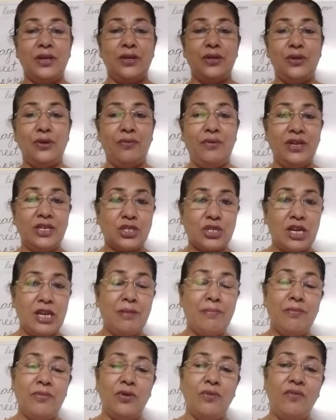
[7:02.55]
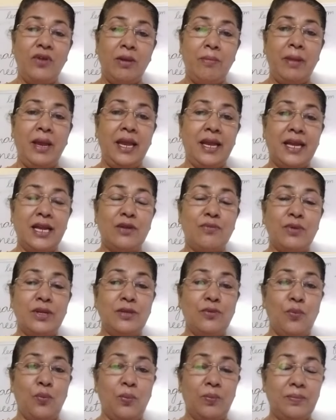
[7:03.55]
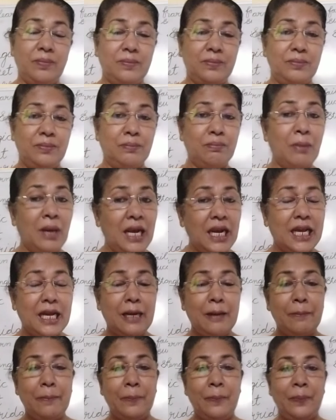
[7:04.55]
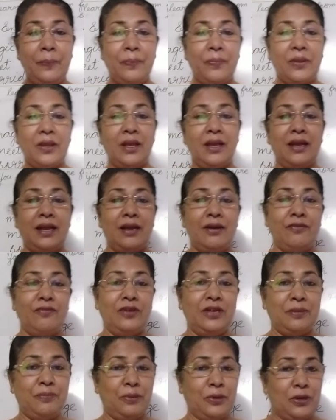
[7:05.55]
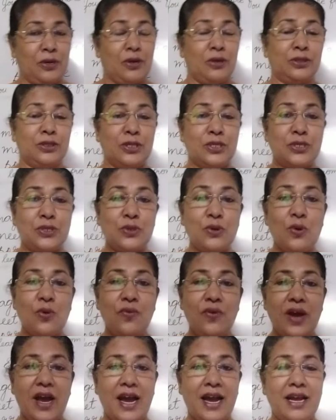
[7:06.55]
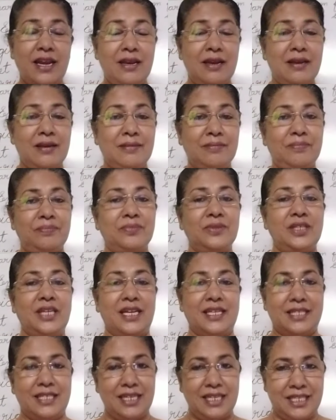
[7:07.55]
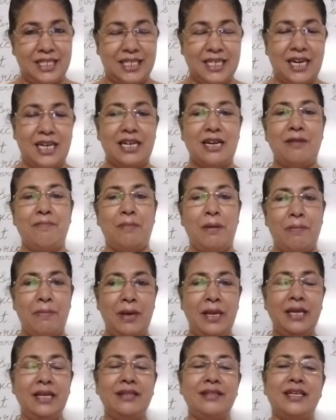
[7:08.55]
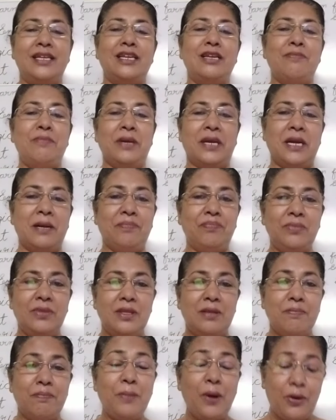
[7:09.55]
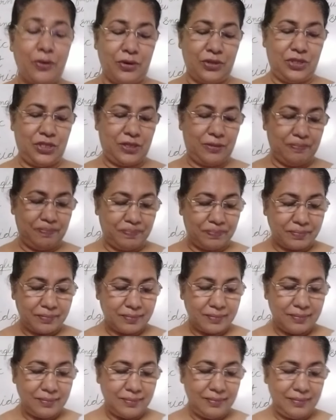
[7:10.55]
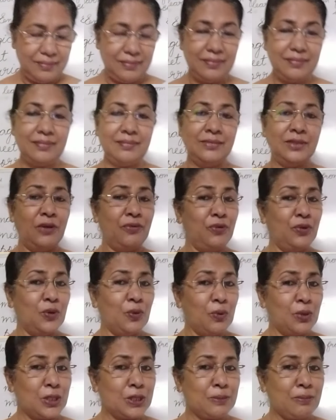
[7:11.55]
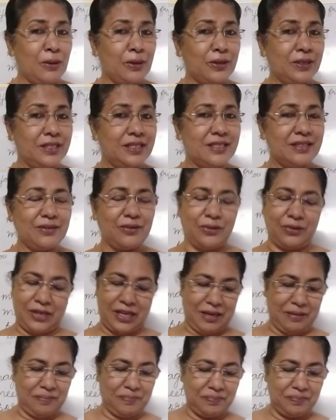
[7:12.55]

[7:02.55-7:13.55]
we make it with milk. We put it on the stove and yes, it started bubbling. Then it became porridge. Now you know what is porridge? Okay.